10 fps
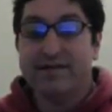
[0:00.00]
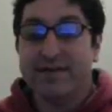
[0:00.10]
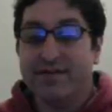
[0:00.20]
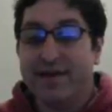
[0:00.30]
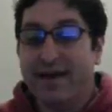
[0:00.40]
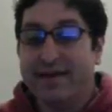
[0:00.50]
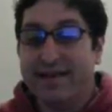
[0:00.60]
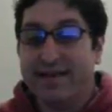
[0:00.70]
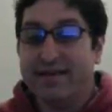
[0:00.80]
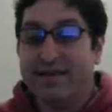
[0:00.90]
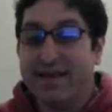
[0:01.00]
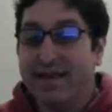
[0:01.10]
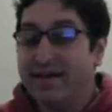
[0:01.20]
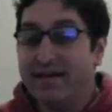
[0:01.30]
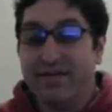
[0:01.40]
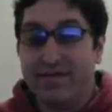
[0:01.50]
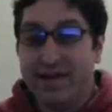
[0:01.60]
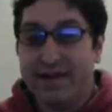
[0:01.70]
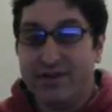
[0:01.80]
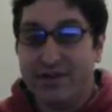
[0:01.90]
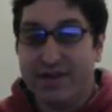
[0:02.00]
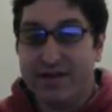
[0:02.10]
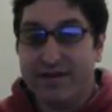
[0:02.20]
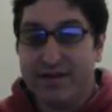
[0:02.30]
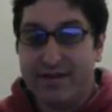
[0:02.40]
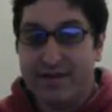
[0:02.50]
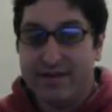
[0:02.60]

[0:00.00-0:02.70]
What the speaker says: So yeah, I didn't get another legendary.